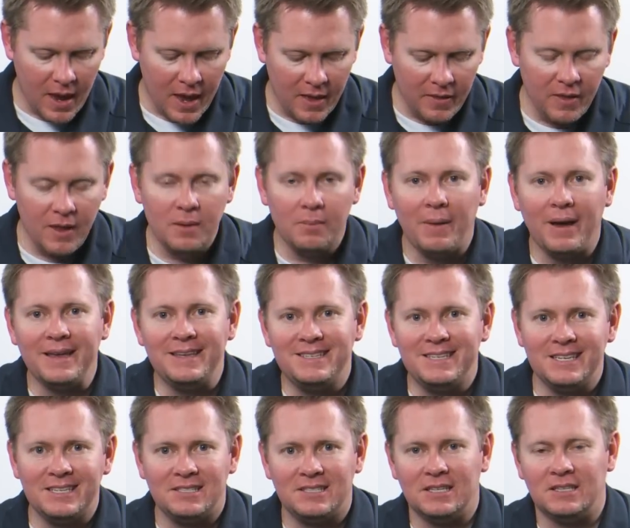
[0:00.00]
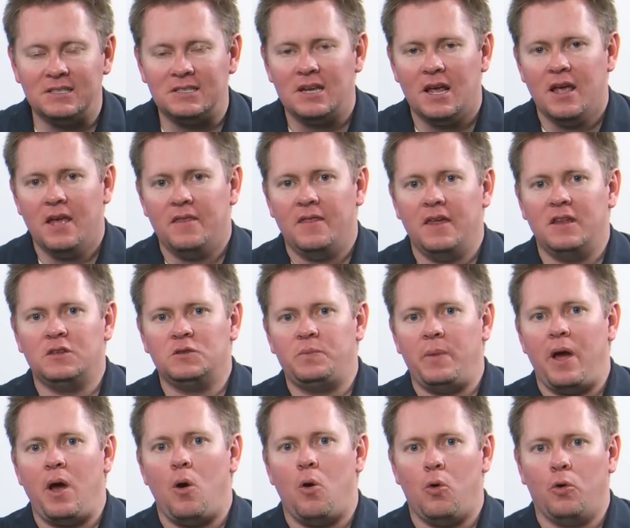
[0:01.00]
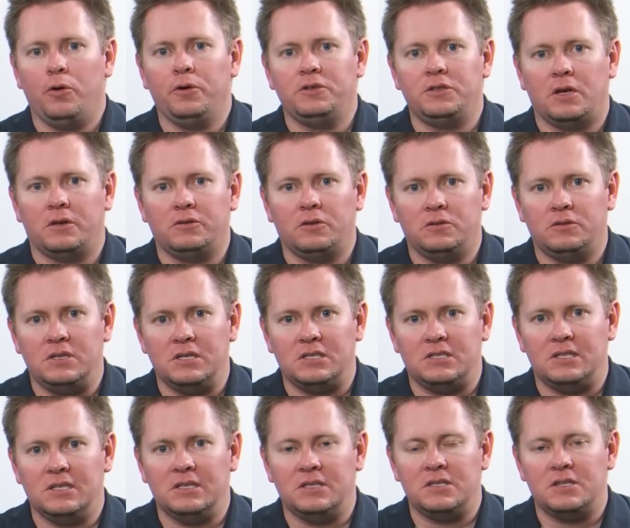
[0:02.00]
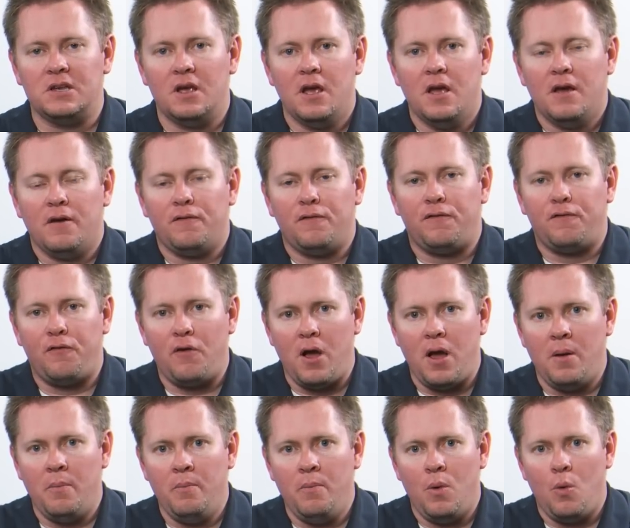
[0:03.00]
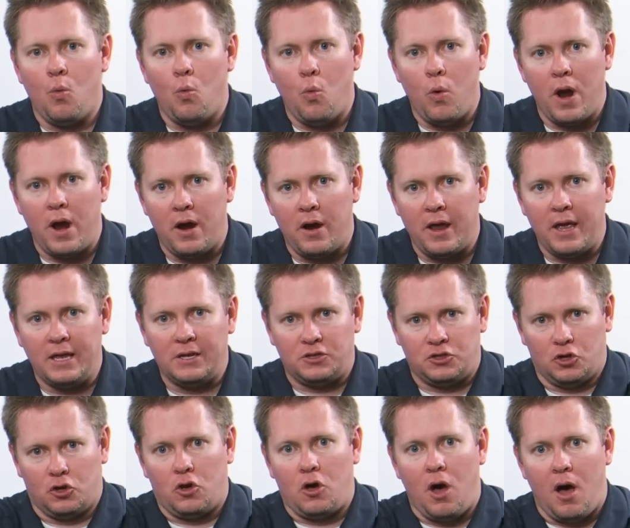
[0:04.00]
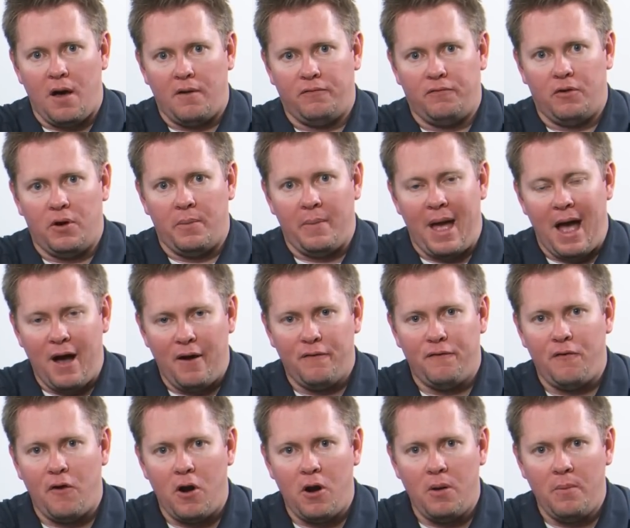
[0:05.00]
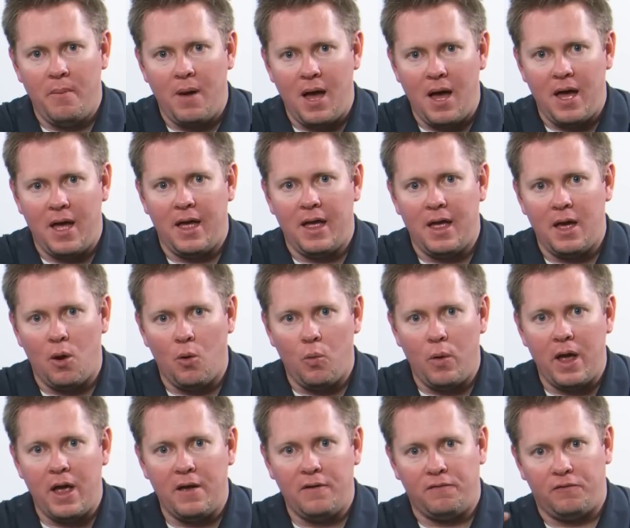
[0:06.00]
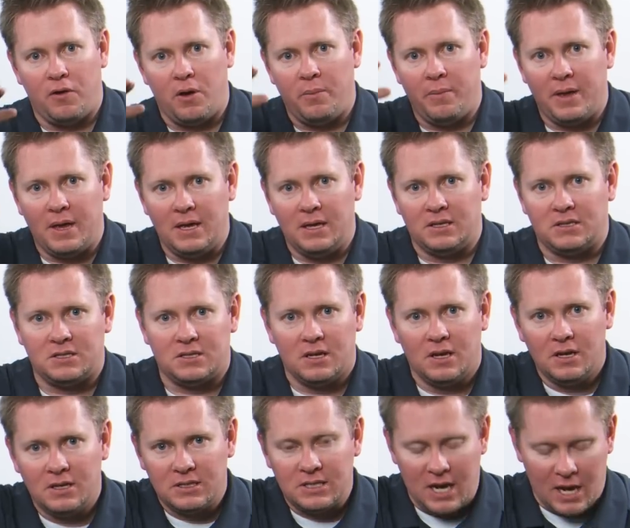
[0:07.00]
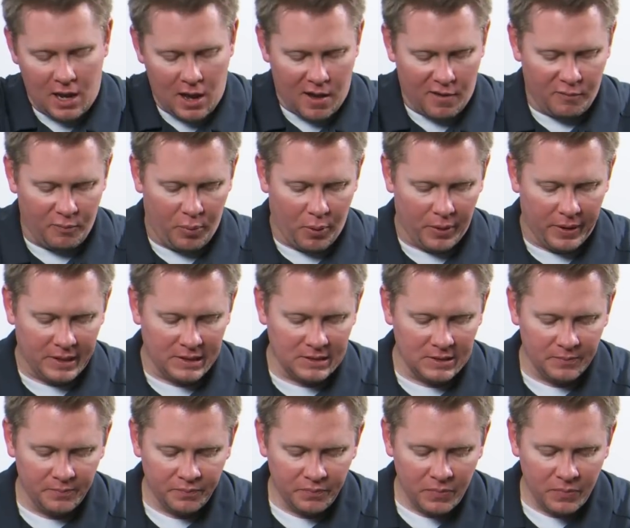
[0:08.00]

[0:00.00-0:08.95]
And then my distance, that is my horizontal distance from where it took off from. How far am I away from its takeoff point?